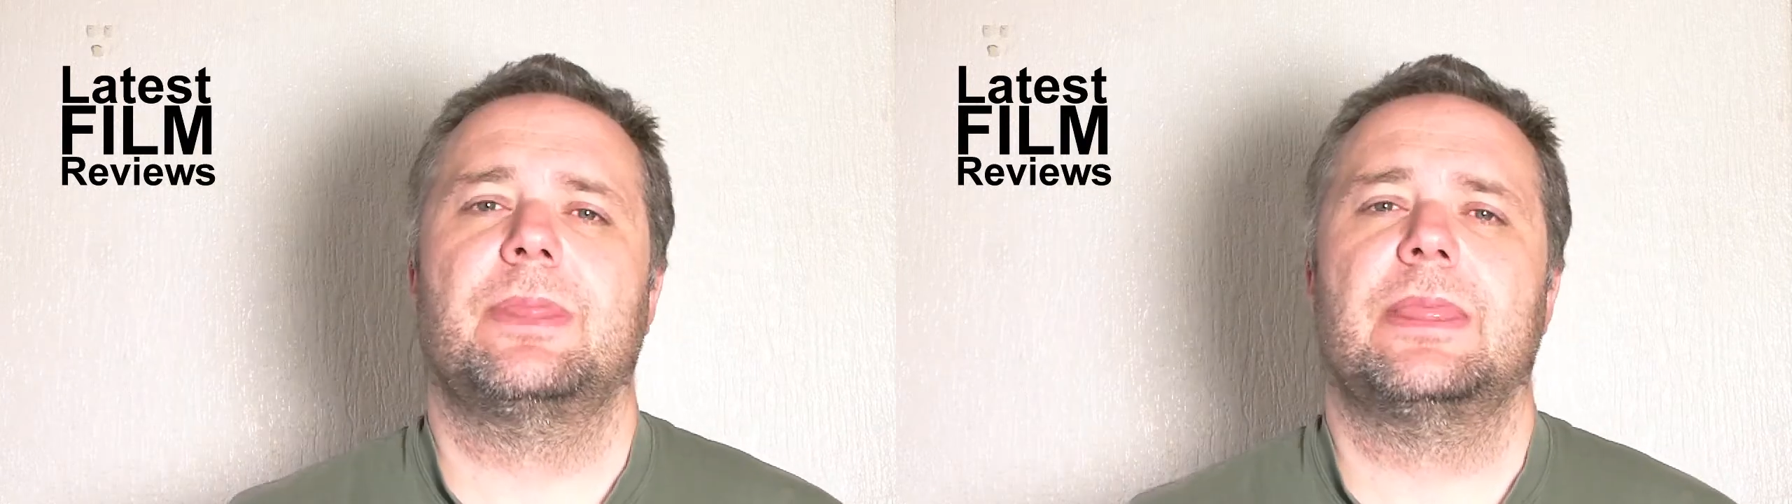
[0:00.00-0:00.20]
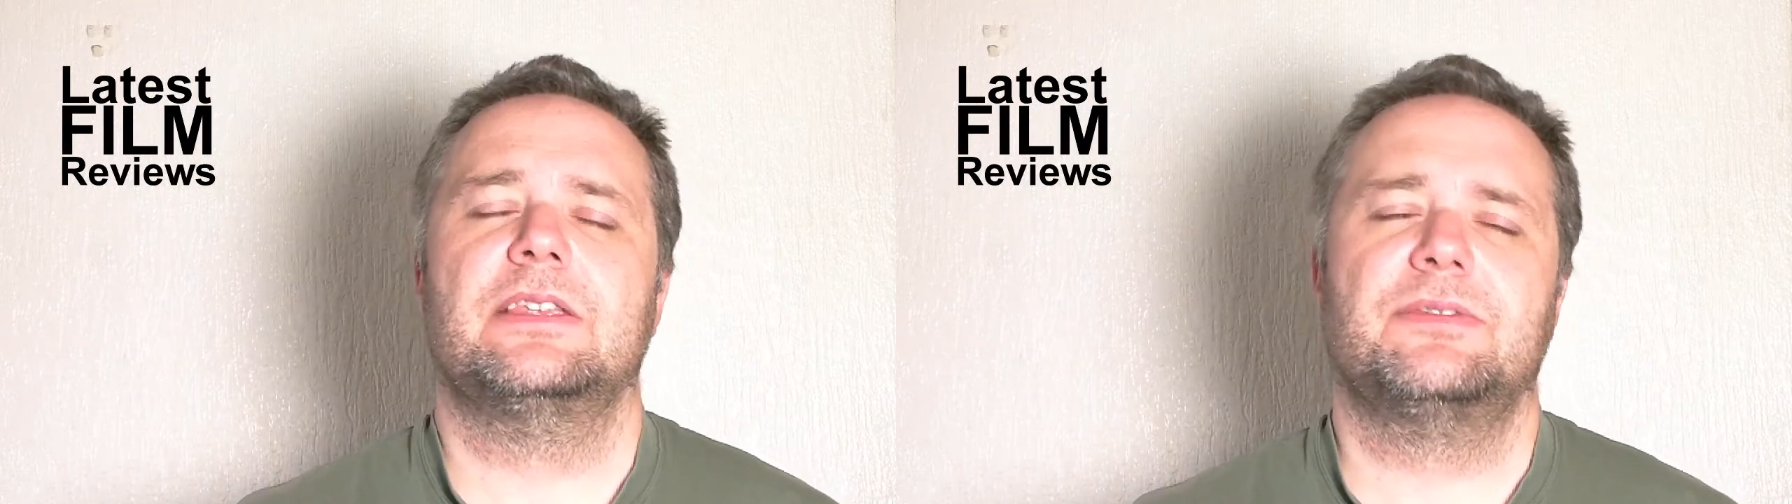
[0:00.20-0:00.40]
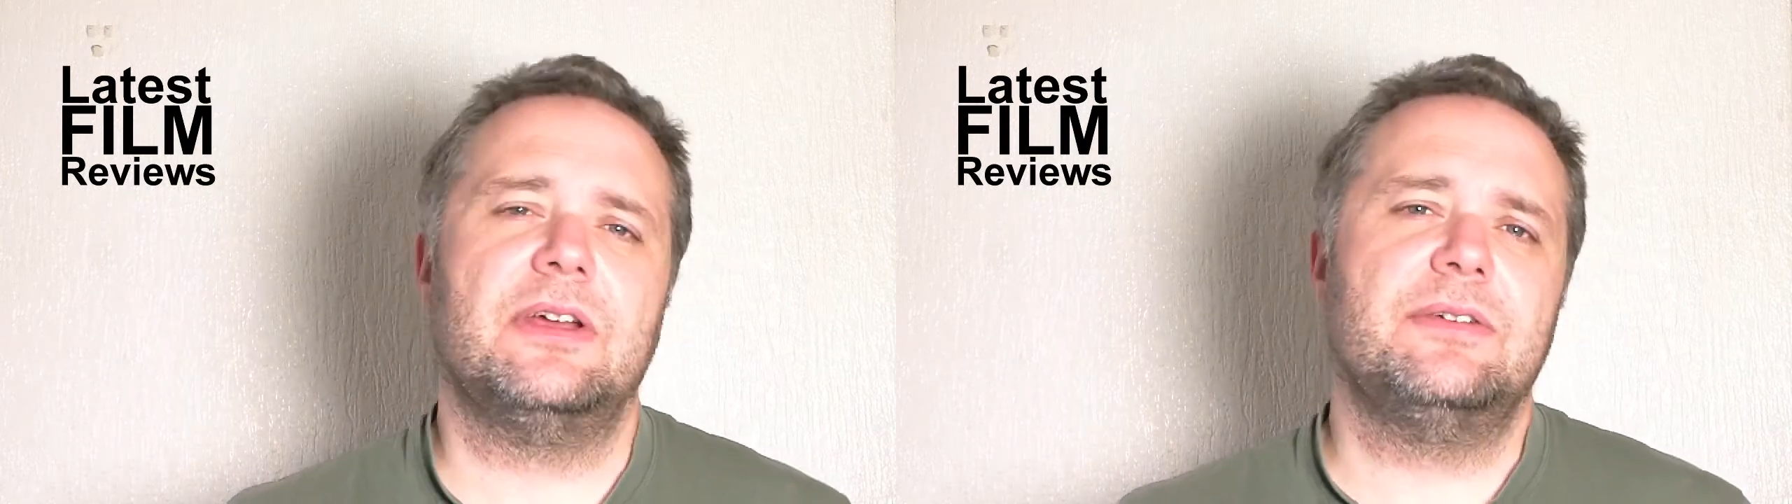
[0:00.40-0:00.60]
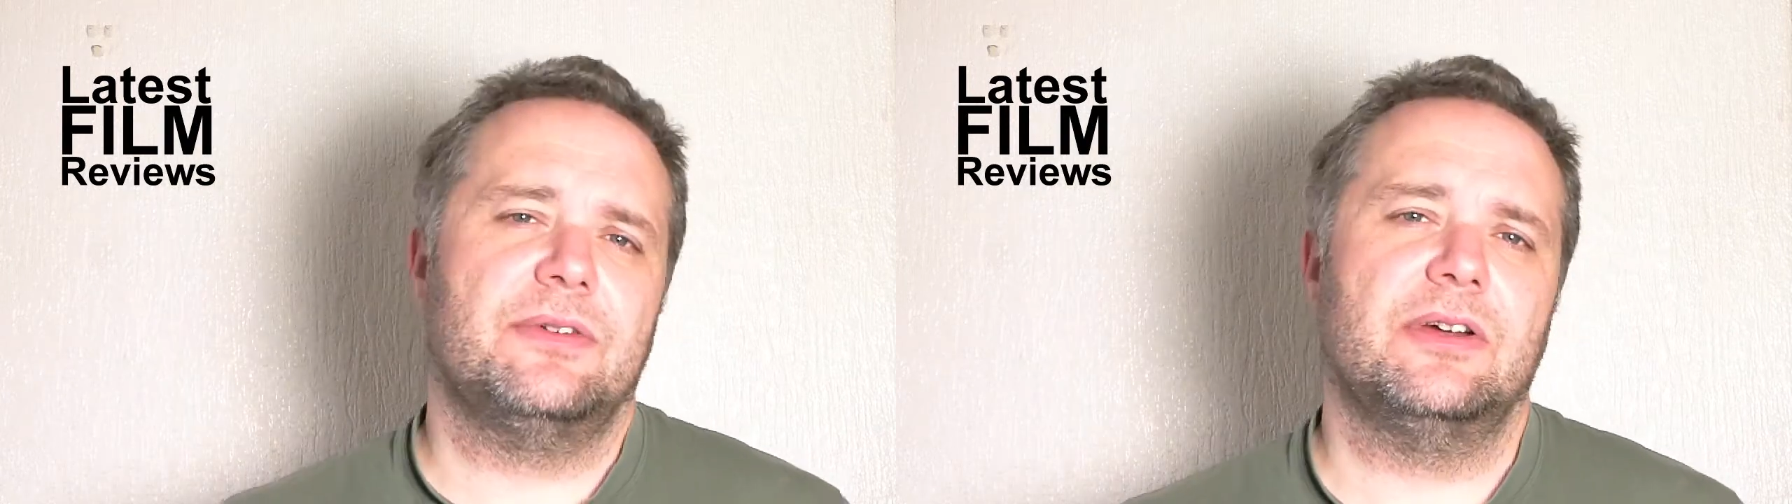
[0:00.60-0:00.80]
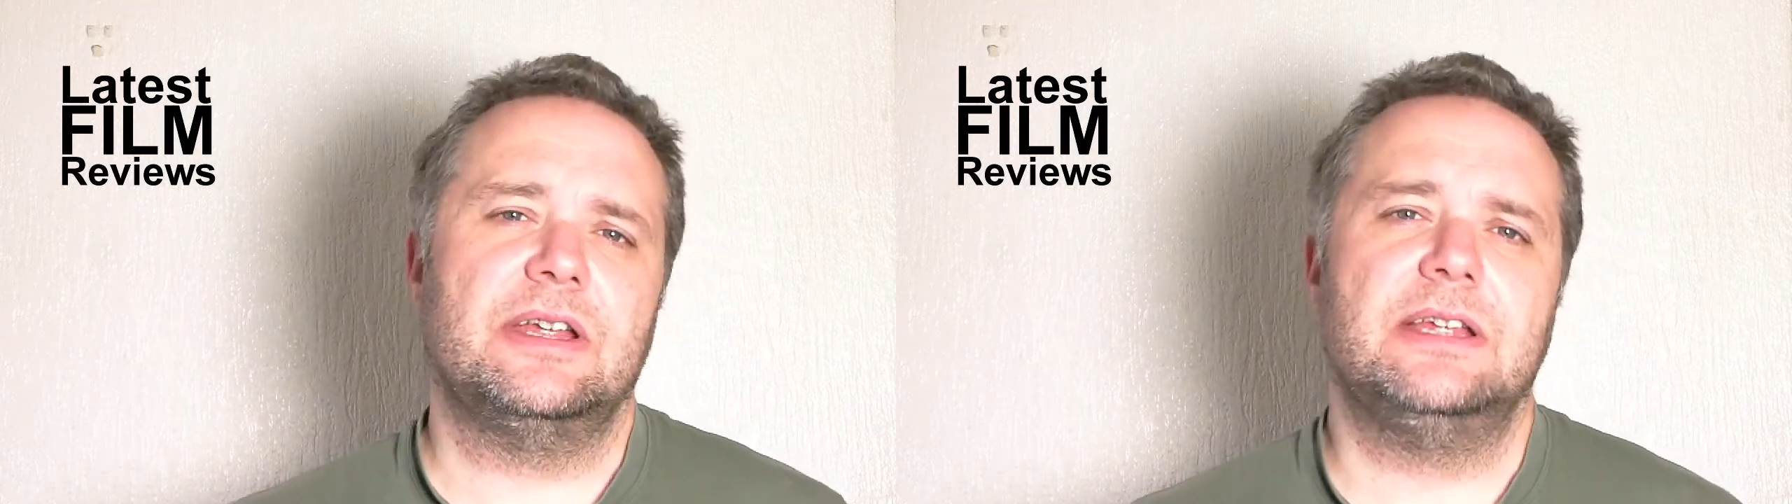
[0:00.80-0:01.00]
It's very
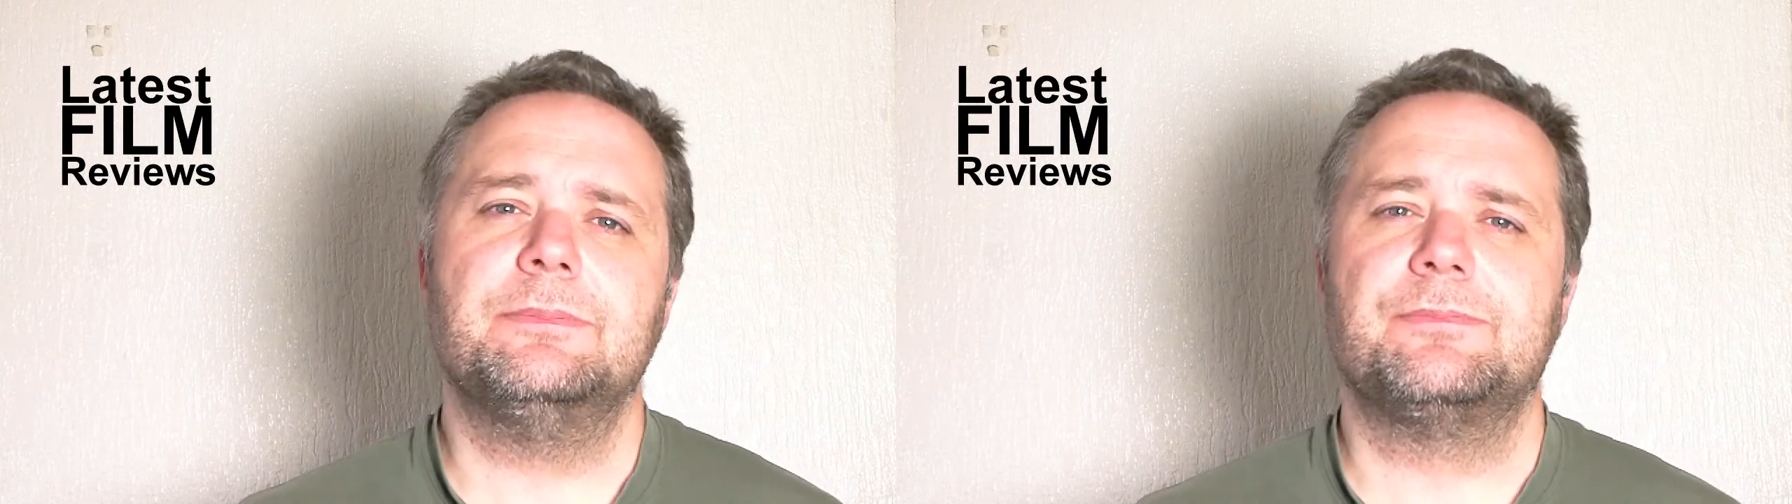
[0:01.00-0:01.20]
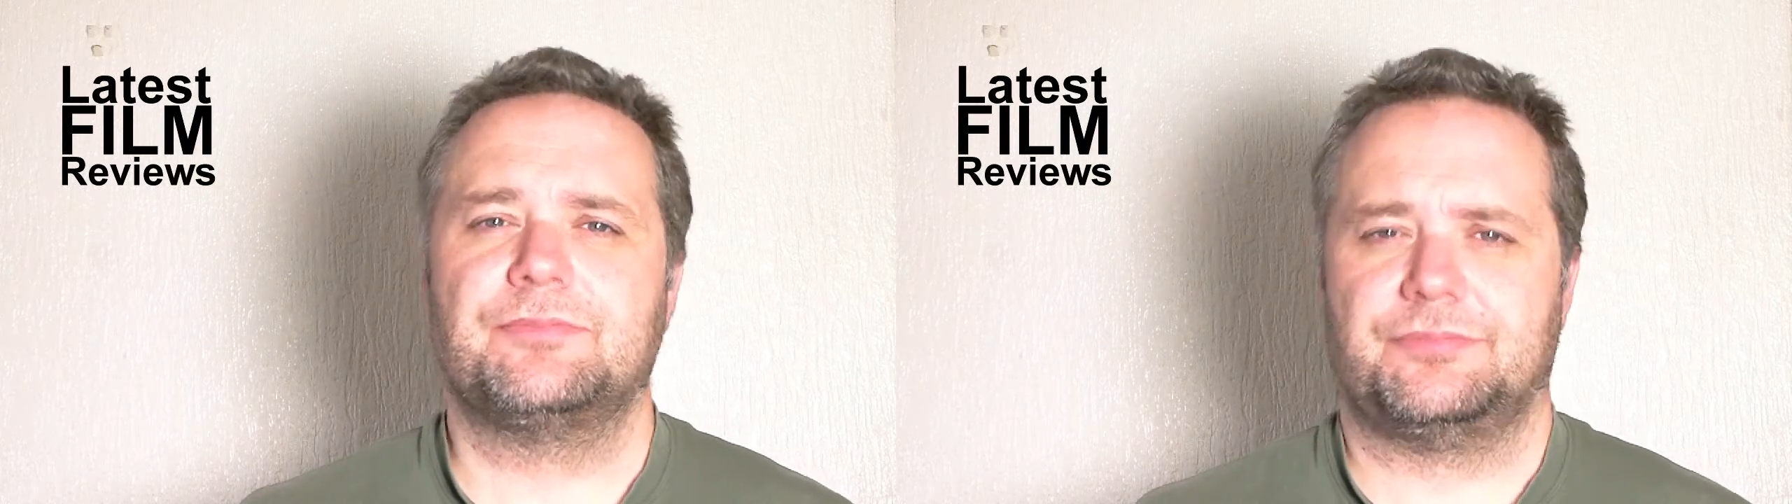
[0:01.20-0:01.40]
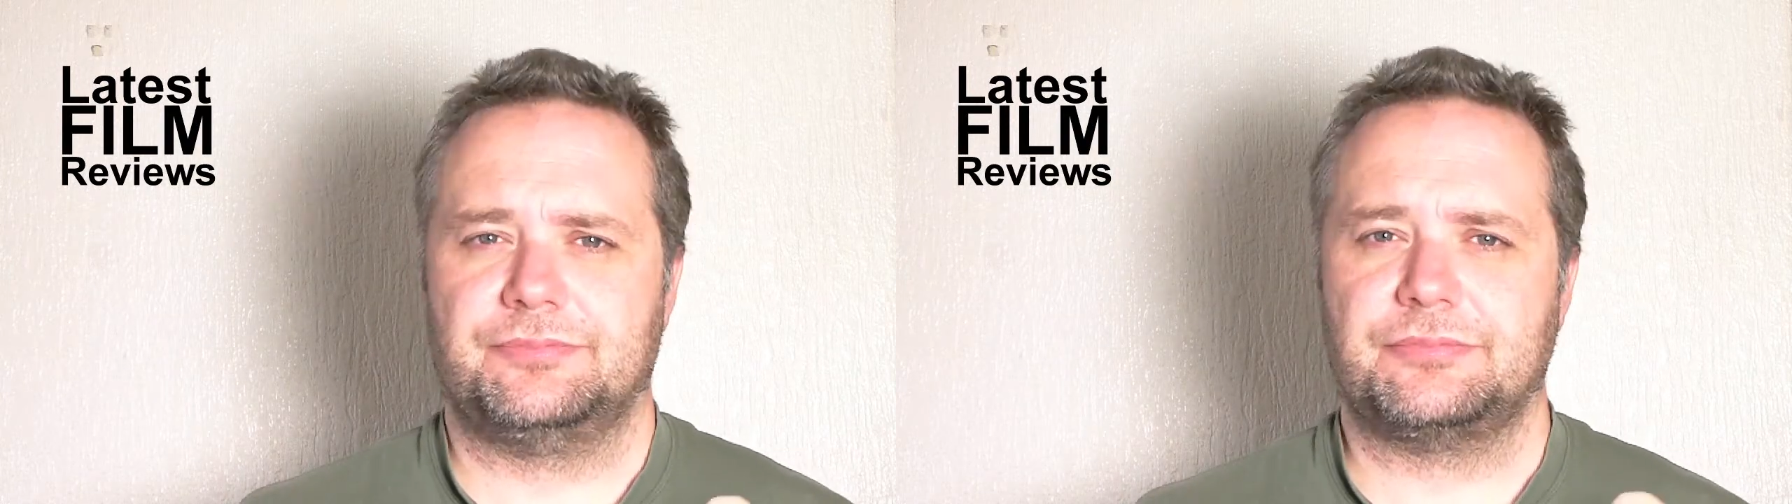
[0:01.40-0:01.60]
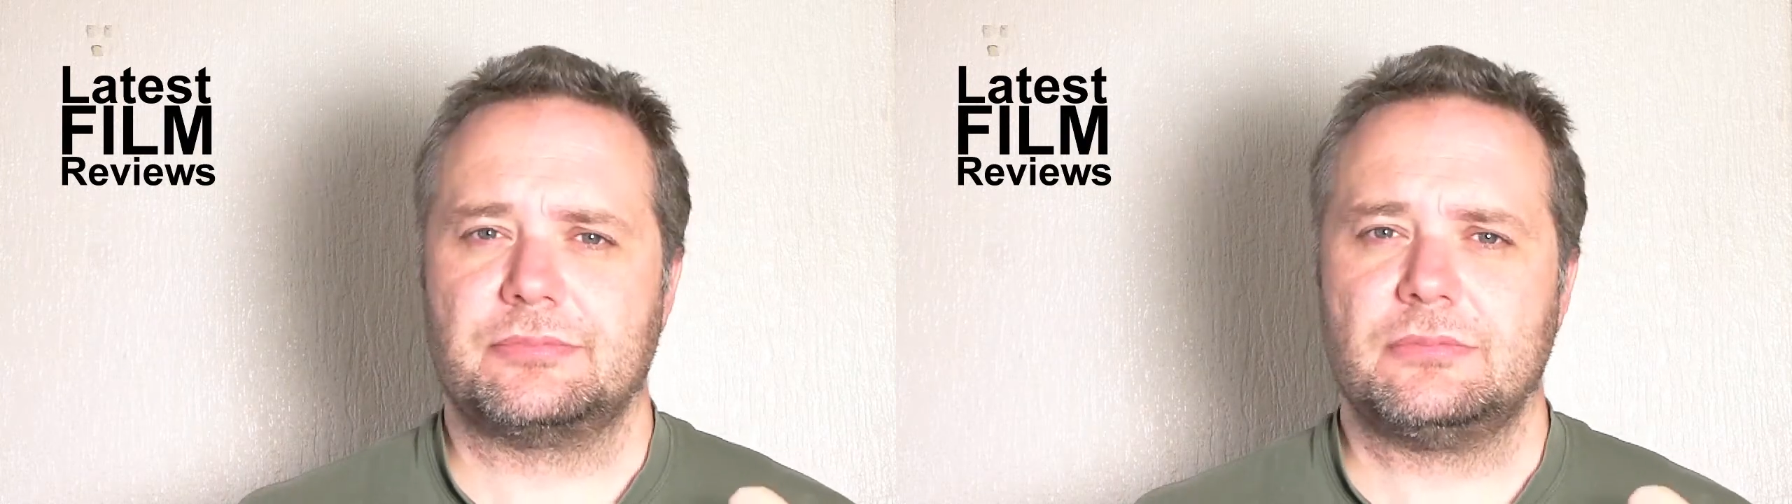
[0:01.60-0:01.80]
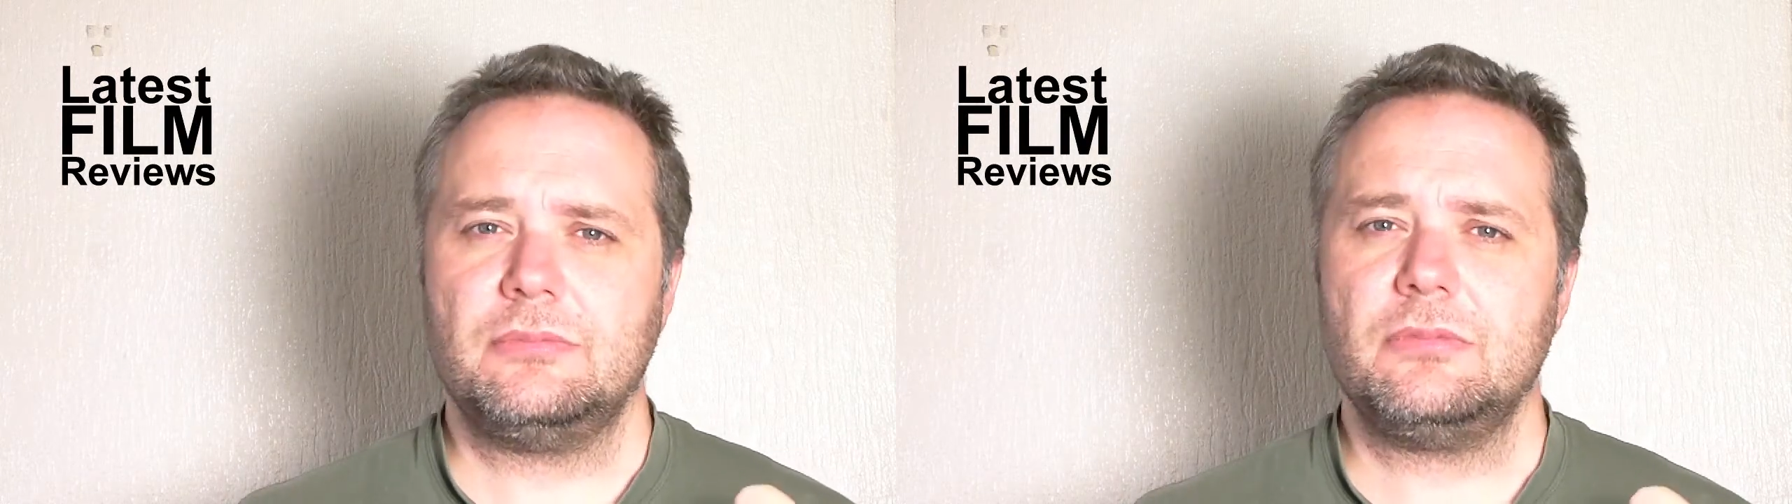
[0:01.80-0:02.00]
funny,
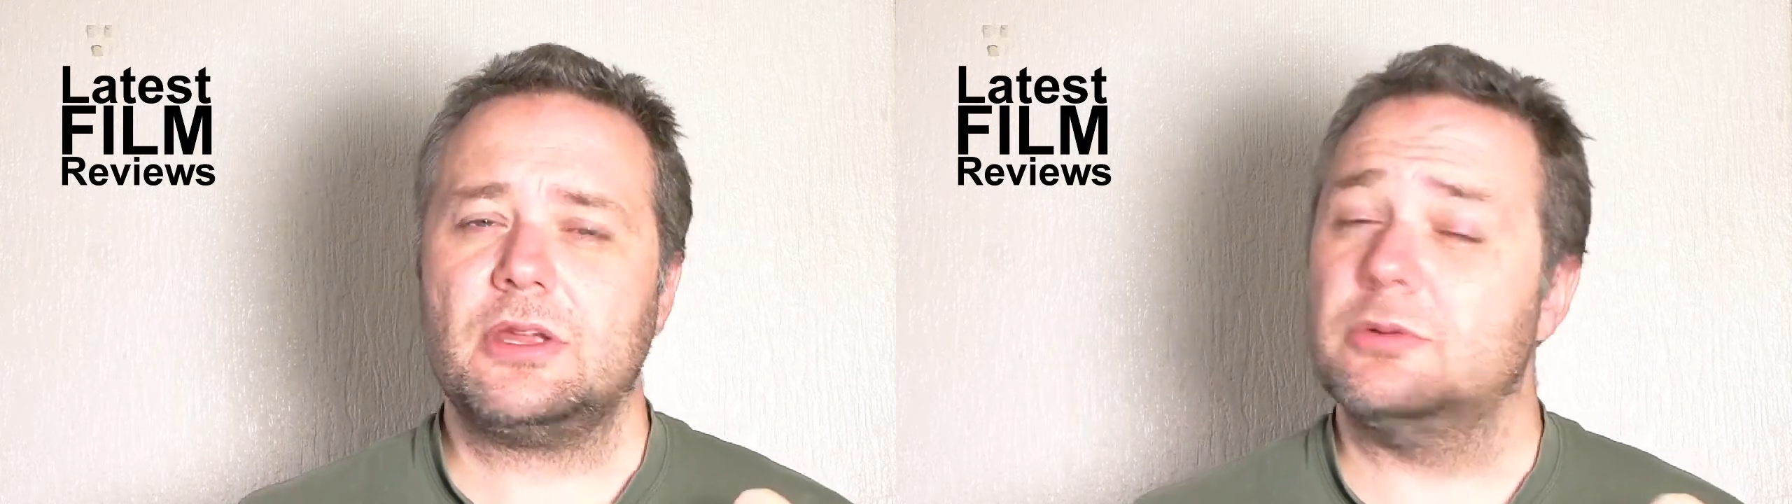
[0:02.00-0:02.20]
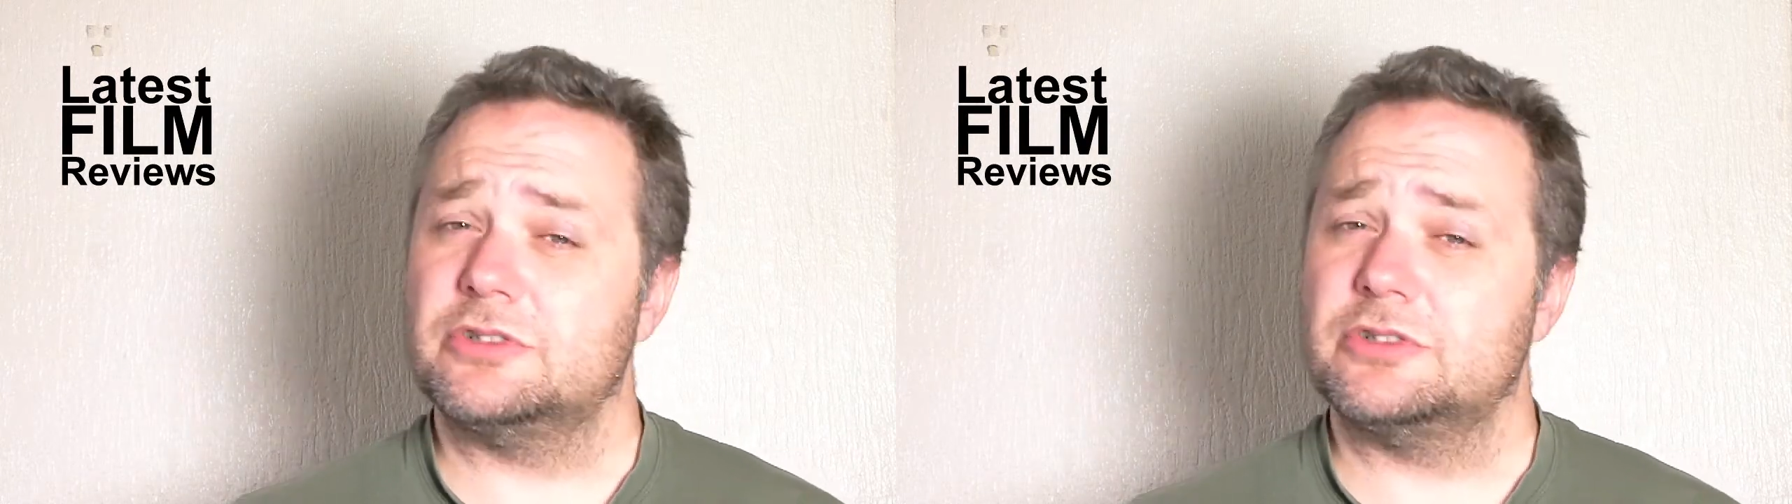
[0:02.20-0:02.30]
which